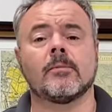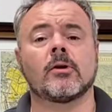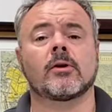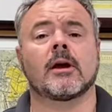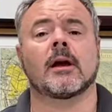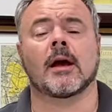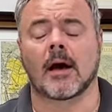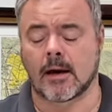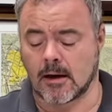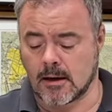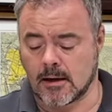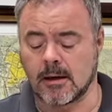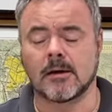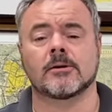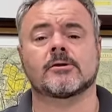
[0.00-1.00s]
looking at a
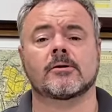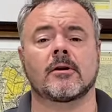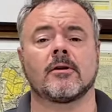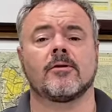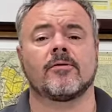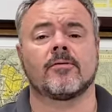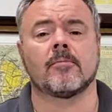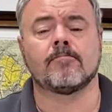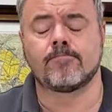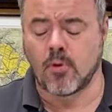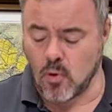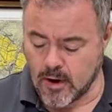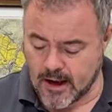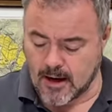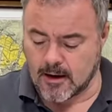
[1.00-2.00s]
class growth from
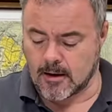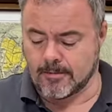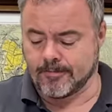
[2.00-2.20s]
Pauillac.